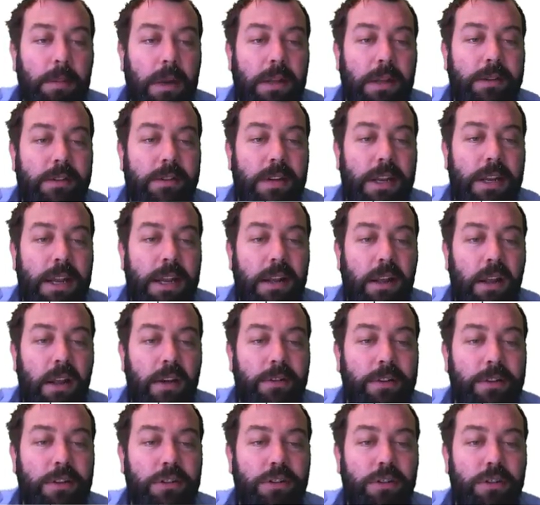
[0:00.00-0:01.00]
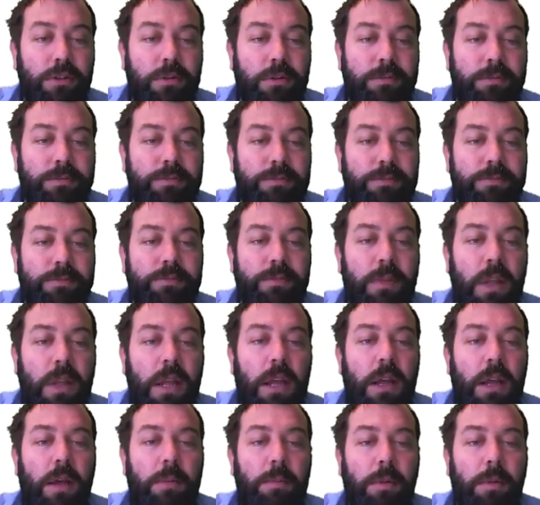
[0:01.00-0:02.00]
plus dl over 2
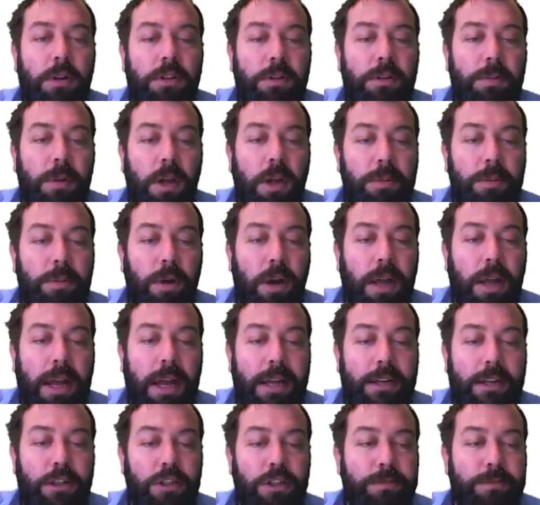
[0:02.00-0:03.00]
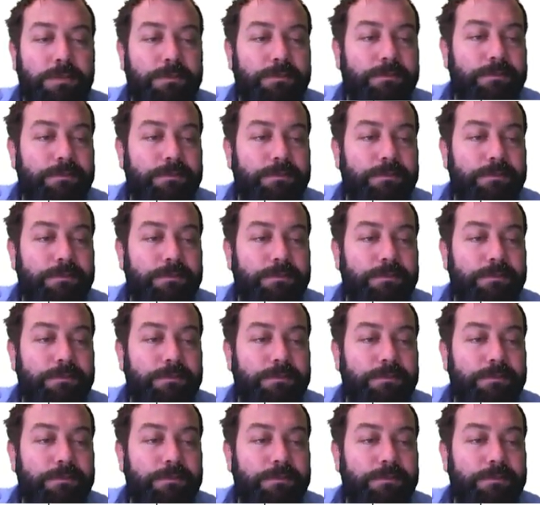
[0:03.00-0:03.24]
multiplied by h.